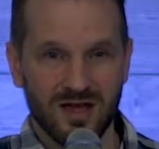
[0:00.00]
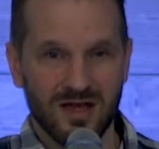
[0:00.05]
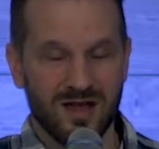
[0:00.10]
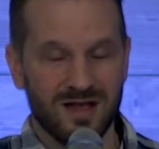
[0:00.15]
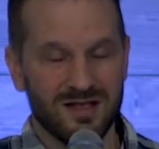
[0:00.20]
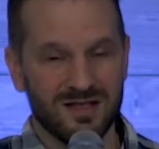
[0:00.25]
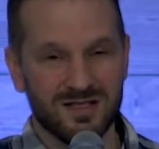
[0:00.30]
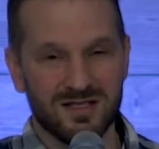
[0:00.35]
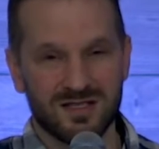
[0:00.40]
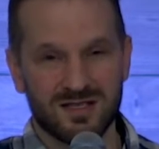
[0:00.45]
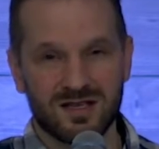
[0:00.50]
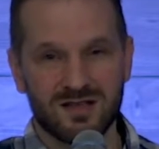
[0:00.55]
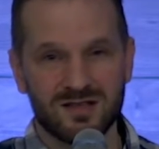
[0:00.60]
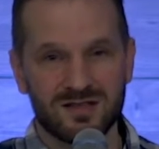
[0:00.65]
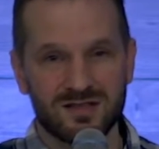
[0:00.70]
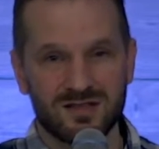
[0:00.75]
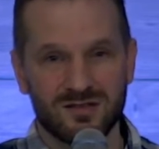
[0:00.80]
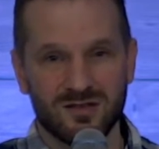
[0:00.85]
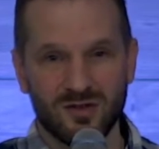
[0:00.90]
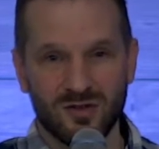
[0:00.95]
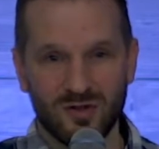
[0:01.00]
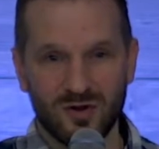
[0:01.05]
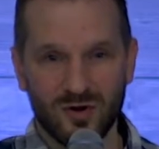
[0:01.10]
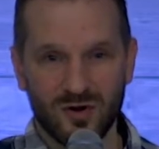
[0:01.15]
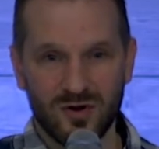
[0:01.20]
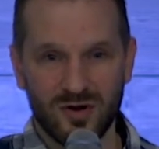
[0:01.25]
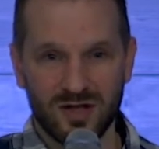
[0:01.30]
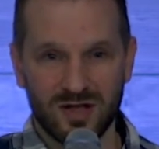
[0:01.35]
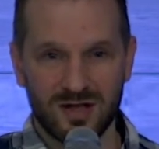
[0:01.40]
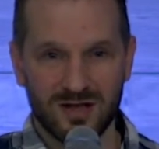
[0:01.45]
And since the
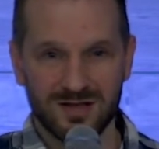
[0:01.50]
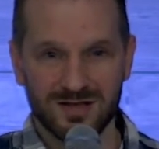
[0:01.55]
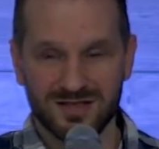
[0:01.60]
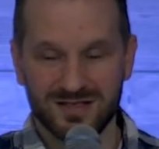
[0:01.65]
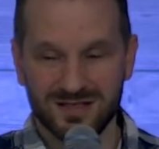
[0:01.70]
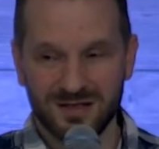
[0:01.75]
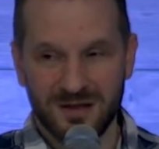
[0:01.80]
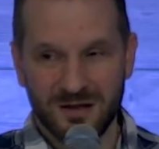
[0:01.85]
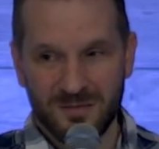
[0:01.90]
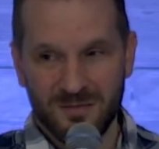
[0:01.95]
Lord has